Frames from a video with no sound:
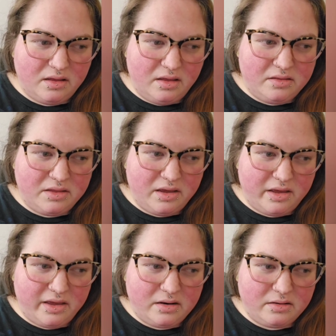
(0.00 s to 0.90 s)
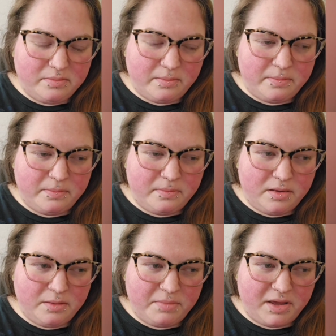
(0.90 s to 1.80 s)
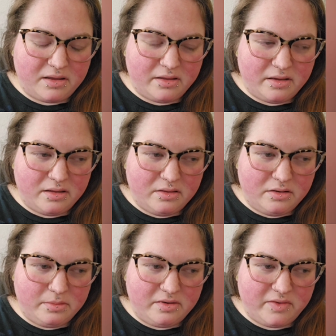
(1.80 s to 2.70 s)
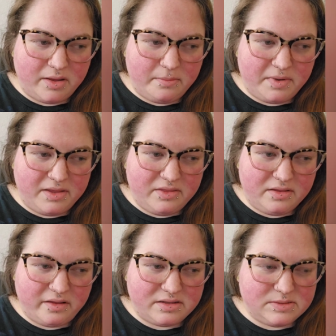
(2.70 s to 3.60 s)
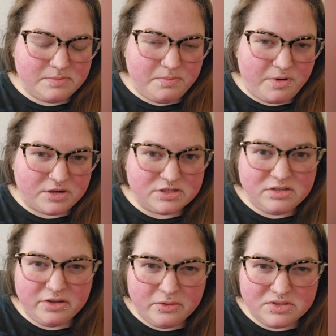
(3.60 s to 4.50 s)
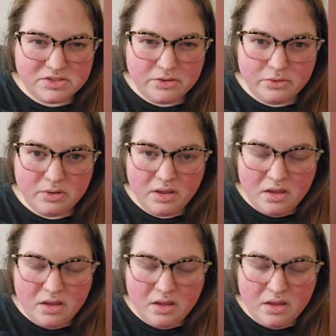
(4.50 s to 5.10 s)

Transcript: I think I gained back like a little bit of it, but I think that's partially due to